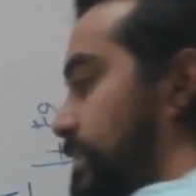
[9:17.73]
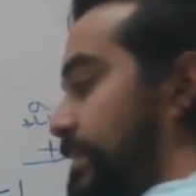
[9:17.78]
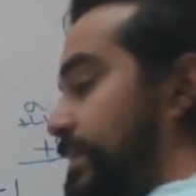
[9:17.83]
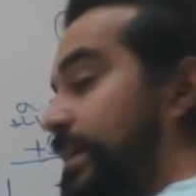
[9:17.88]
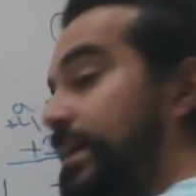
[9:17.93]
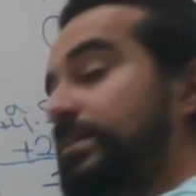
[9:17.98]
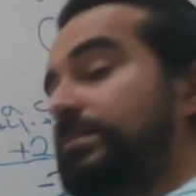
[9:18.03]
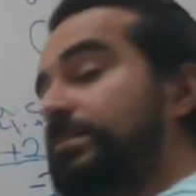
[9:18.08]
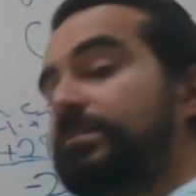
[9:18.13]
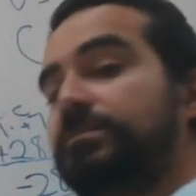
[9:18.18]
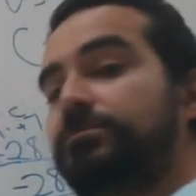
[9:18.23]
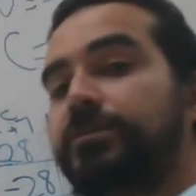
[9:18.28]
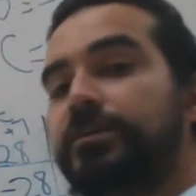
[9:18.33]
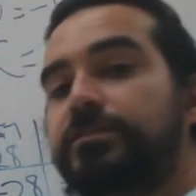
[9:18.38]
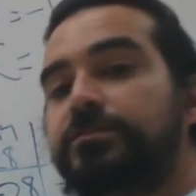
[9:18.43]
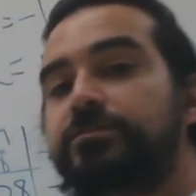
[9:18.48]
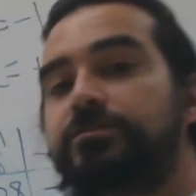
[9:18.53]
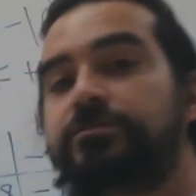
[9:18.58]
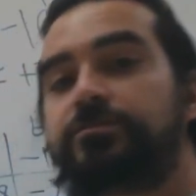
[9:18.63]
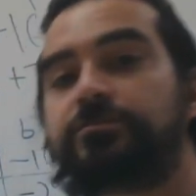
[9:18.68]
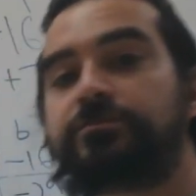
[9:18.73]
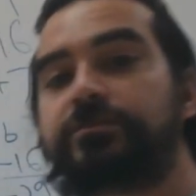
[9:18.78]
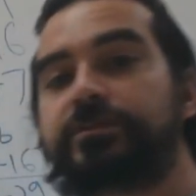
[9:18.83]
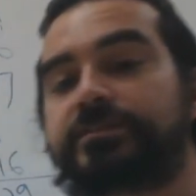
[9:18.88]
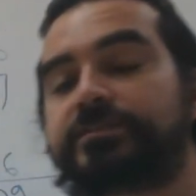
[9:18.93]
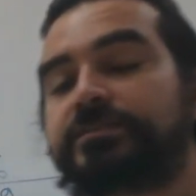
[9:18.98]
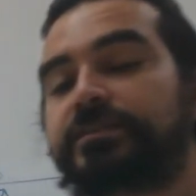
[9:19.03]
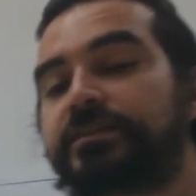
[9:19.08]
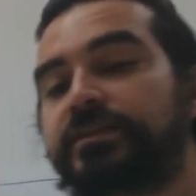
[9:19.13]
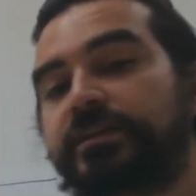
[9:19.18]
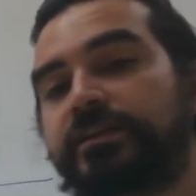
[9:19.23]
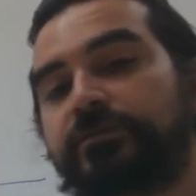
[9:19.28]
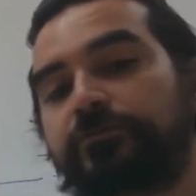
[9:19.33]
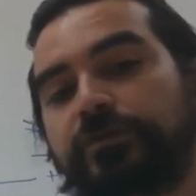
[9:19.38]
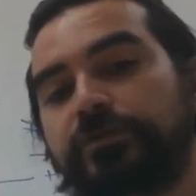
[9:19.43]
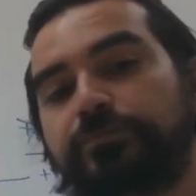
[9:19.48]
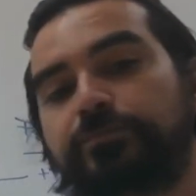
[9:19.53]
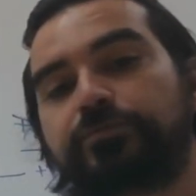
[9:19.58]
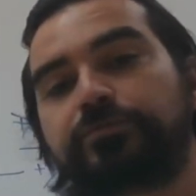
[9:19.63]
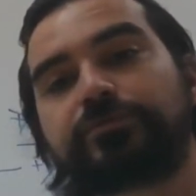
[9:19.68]
Last thing we have to do is, if
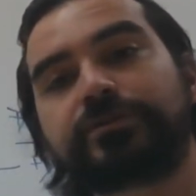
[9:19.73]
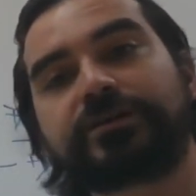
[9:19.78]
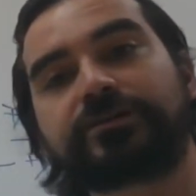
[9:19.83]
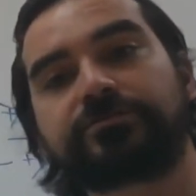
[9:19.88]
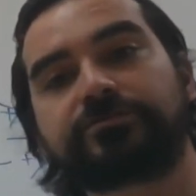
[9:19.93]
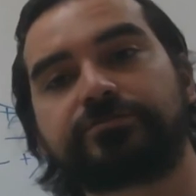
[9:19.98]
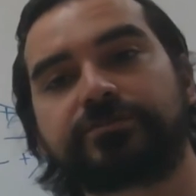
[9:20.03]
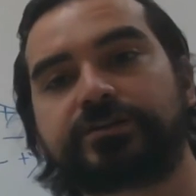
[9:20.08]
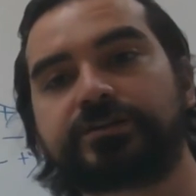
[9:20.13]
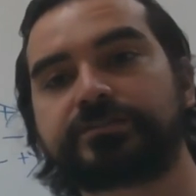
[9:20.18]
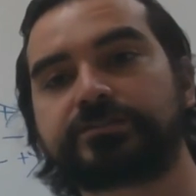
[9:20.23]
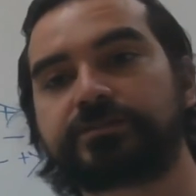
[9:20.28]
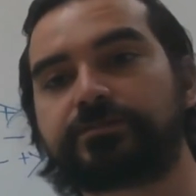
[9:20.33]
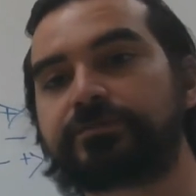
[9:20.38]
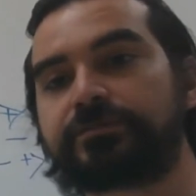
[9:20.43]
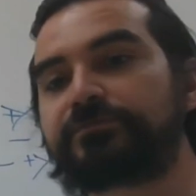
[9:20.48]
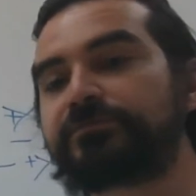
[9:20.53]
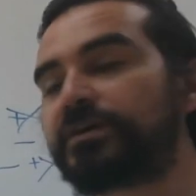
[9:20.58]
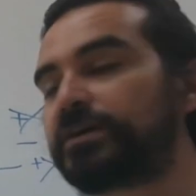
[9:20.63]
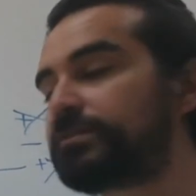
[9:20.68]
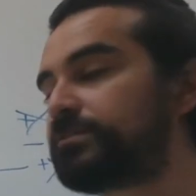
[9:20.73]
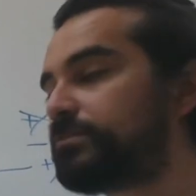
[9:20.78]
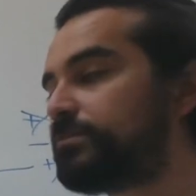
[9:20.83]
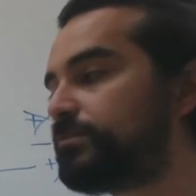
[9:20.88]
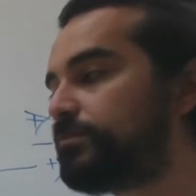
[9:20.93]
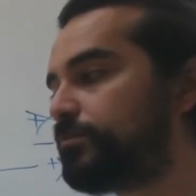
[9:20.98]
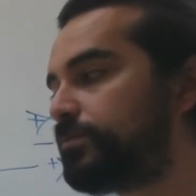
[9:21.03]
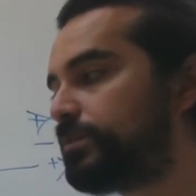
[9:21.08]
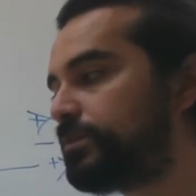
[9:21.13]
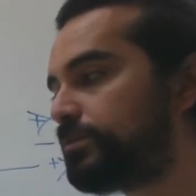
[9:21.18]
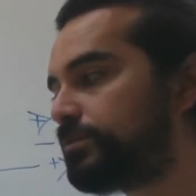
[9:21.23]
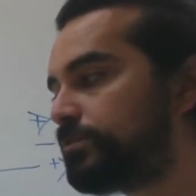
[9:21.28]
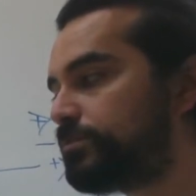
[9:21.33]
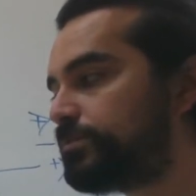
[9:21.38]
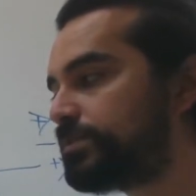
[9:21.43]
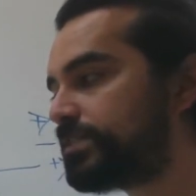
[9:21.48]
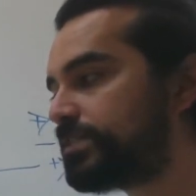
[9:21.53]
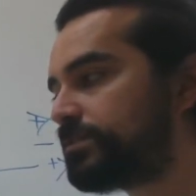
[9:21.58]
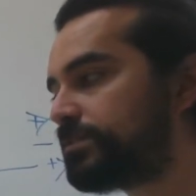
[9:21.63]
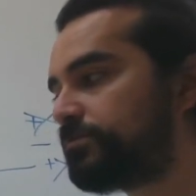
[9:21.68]
we pulled out greatest common factor, we
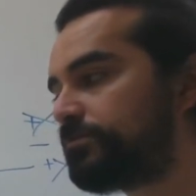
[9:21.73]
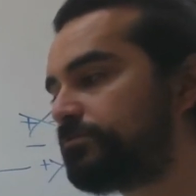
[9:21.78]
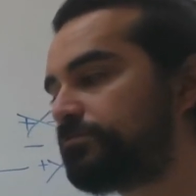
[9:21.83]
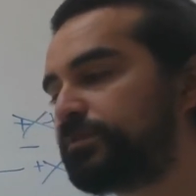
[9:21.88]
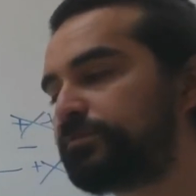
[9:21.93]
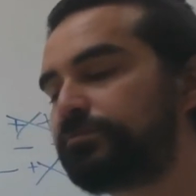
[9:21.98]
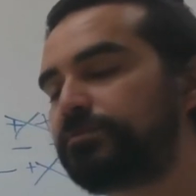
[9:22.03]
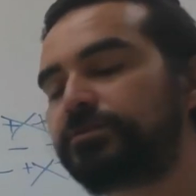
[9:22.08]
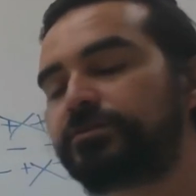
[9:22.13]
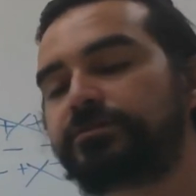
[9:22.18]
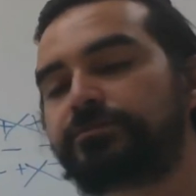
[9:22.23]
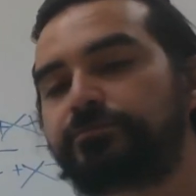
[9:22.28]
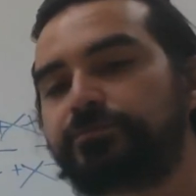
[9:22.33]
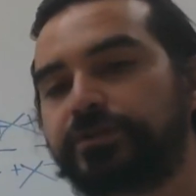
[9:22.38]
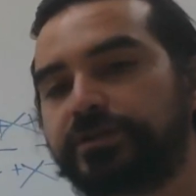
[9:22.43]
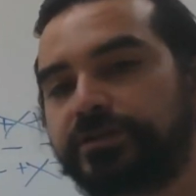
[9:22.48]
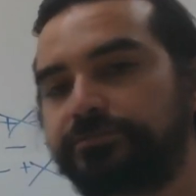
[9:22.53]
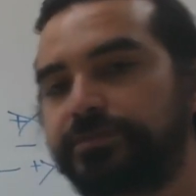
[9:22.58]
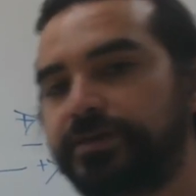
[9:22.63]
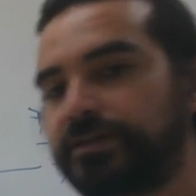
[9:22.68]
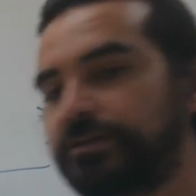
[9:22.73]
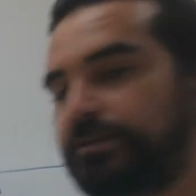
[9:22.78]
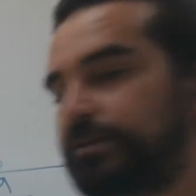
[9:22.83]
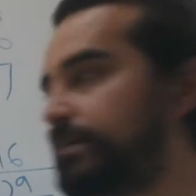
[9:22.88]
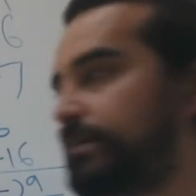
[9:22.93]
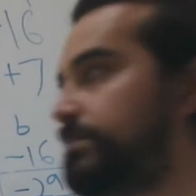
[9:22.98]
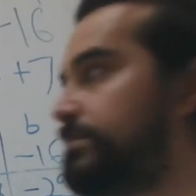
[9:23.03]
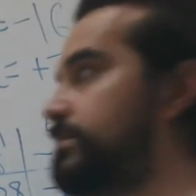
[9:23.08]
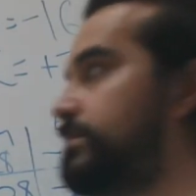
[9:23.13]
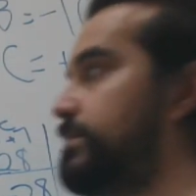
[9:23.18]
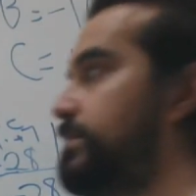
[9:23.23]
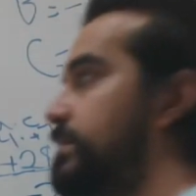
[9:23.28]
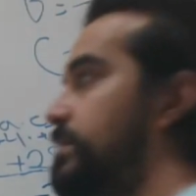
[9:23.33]
always have to remember to bring it back down.